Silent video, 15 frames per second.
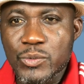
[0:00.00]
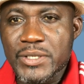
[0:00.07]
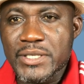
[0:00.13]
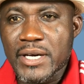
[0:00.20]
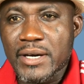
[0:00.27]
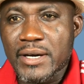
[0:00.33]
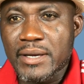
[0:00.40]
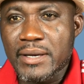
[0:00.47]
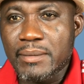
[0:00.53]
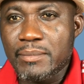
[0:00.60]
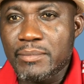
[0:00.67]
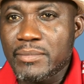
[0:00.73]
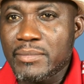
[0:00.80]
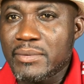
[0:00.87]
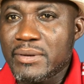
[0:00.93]
we tell
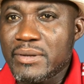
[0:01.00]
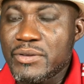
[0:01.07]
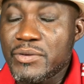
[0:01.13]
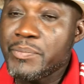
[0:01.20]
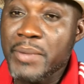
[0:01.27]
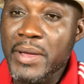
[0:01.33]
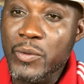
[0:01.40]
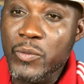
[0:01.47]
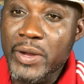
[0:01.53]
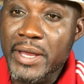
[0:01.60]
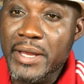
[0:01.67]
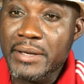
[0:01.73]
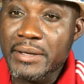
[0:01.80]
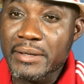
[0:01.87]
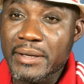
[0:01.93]
them you may
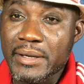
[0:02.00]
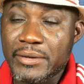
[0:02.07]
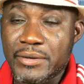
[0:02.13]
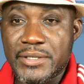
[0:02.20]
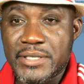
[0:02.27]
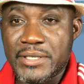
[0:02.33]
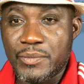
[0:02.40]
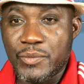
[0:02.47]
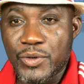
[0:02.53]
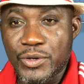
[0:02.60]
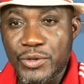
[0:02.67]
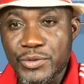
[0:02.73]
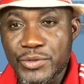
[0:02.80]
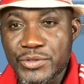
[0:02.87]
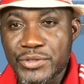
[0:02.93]
win and your team will
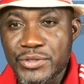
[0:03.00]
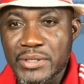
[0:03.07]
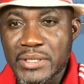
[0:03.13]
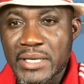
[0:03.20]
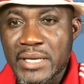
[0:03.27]
lose,